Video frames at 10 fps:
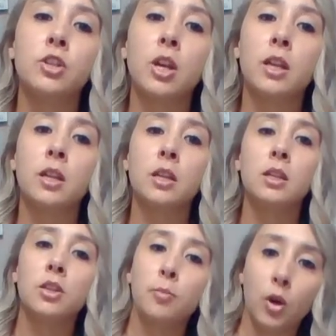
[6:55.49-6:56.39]

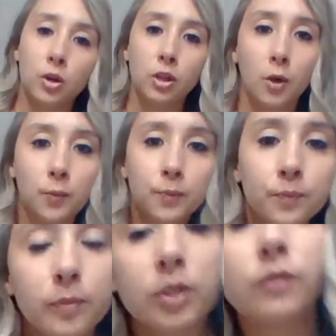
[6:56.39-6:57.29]
checking the Barlow
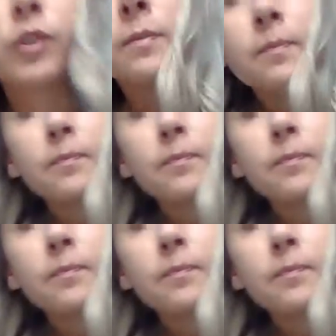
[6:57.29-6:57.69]
maneuver.